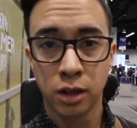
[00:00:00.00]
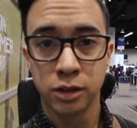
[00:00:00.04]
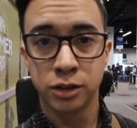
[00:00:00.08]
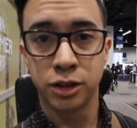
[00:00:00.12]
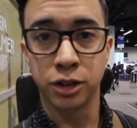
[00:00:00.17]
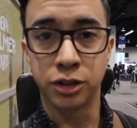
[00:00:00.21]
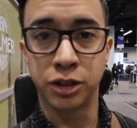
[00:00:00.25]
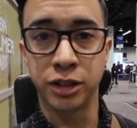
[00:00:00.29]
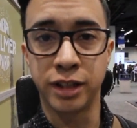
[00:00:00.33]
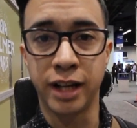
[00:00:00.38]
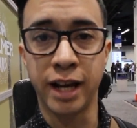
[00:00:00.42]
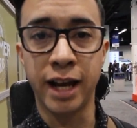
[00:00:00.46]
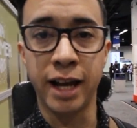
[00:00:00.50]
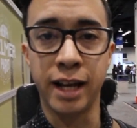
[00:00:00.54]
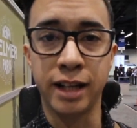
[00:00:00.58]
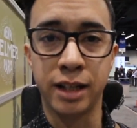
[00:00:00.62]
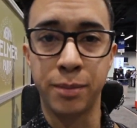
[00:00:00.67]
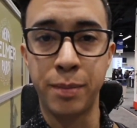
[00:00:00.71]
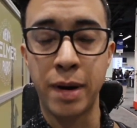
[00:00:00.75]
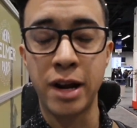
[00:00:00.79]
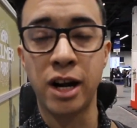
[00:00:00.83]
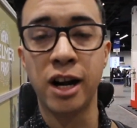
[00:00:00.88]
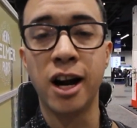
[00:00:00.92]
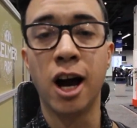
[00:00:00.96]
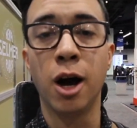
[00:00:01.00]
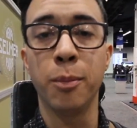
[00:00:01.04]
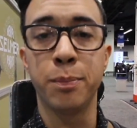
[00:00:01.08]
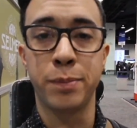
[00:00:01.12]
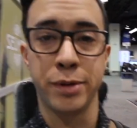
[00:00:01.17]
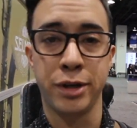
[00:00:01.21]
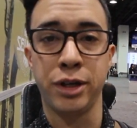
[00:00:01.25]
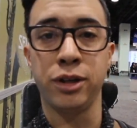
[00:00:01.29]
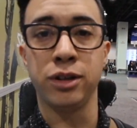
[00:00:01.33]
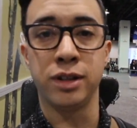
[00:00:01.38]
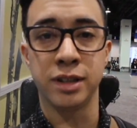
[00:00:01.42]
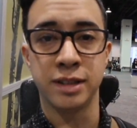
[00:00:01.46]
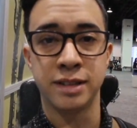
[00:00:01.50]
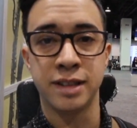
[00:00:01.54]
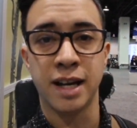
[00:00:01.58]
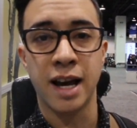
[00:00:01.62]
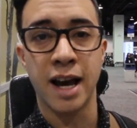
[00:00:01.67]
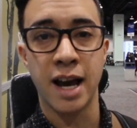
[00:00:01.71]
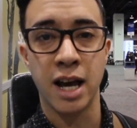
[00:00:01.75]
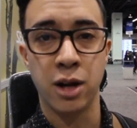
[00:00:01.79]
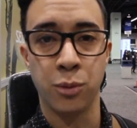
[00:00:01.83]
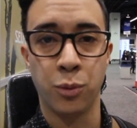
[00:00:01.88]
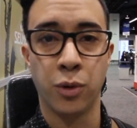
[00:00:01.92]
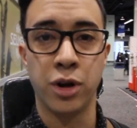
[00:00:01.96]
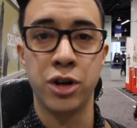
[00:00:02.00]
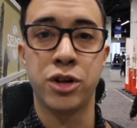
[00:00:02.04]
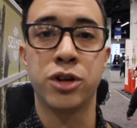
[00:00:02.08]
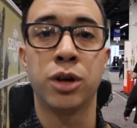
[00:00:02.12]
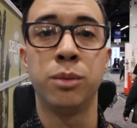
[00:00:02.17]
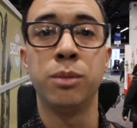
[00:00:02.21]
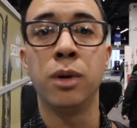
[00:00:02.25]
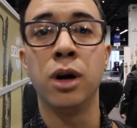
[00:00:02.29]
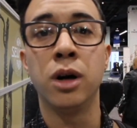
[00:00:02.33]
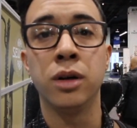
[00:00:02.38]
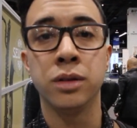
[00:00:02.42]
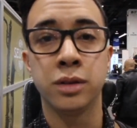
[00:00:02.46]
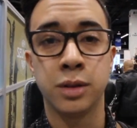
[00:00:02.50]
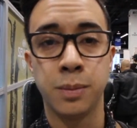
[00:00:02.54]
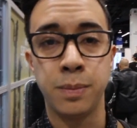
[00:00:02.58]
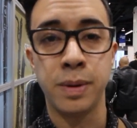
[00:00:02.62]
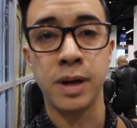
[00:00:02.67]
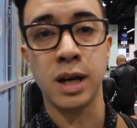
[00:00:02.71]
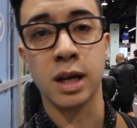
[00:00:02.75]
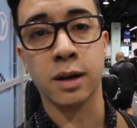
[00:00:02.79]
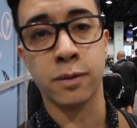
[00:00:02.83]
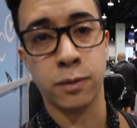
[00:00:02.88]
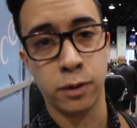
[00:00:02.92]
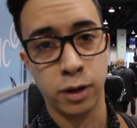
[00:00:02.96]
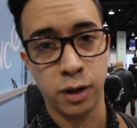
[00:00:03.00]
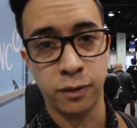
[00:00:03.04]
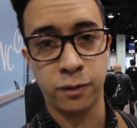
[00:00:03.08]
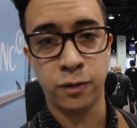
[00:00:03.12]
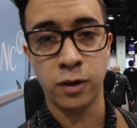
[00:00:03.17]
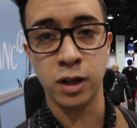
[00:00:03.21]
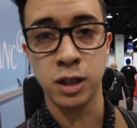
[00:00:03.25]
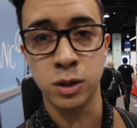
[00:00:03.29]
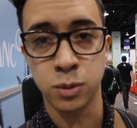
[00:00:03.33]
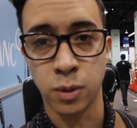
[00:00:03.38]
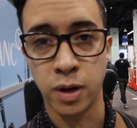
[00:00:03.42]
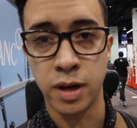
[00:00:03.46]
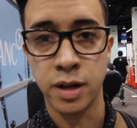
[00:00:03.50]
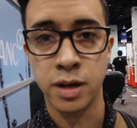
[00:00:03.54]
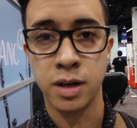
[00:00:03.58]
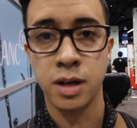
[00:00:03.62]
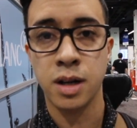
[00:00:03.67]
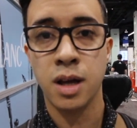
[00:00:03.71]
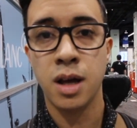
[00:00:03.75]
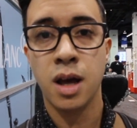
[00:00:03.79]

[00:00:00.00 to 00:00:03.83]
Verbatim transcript: So today, to better help you decide what trombone to pick for your first one,